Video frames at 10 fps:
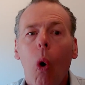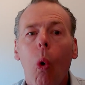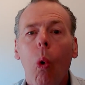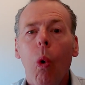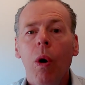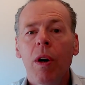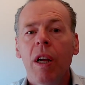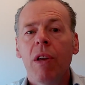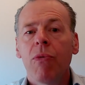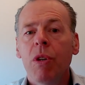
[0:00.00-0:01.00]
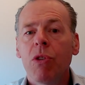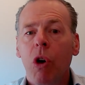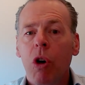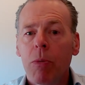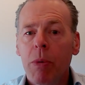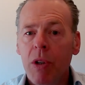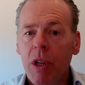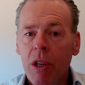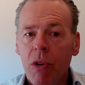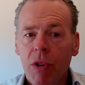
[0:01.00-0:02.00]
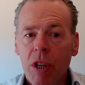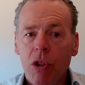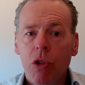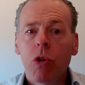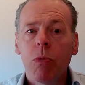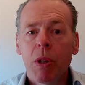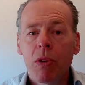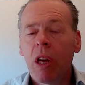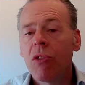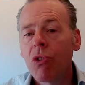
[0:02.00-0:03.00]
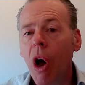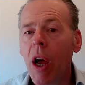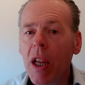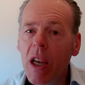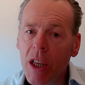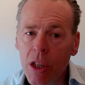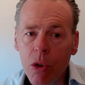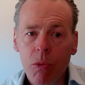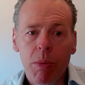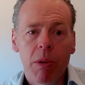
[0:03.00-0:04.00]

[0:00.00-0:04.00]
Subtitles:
or if we talk about innovation to build entirely new